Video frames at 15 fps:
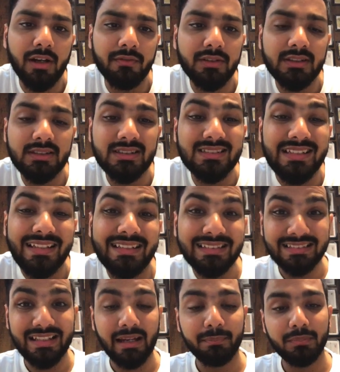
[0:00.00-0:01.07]
I've discussed
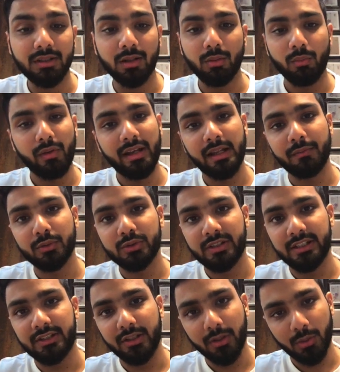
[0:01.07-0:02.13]
in depth when i was
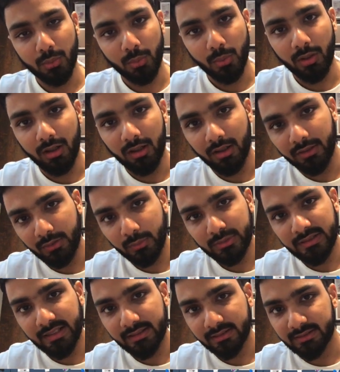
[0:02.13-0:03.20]
teaching you uh,
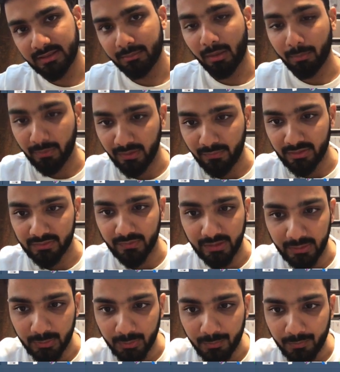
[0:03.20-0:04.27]
newsletters in my previous
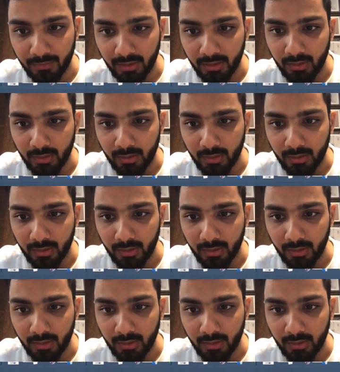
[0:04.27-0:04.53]
video